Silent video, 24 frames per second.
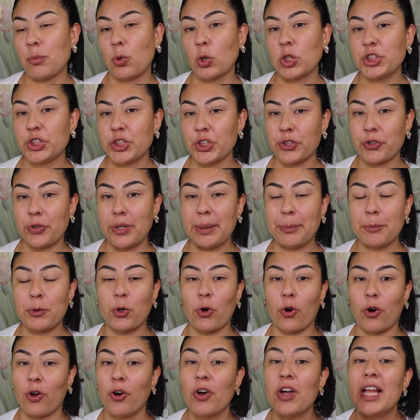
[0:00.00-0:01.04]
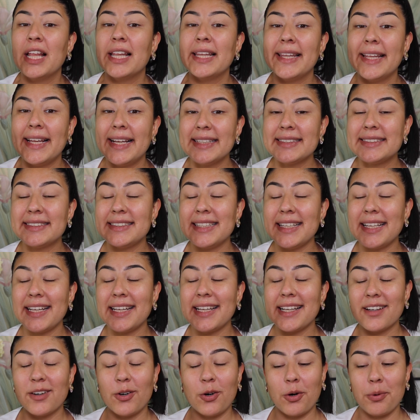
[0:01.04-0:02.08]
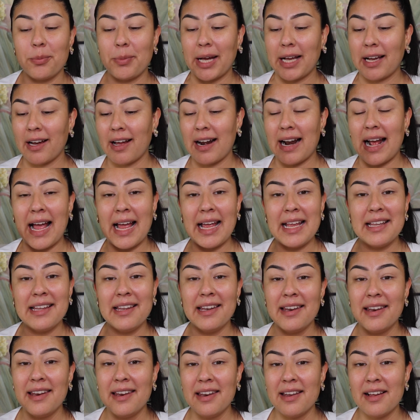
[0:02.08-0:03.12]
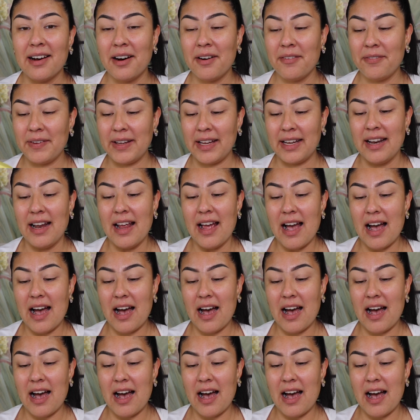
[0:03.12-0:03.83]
Moisture Cream. Girl, this thing, oh my god, I love it.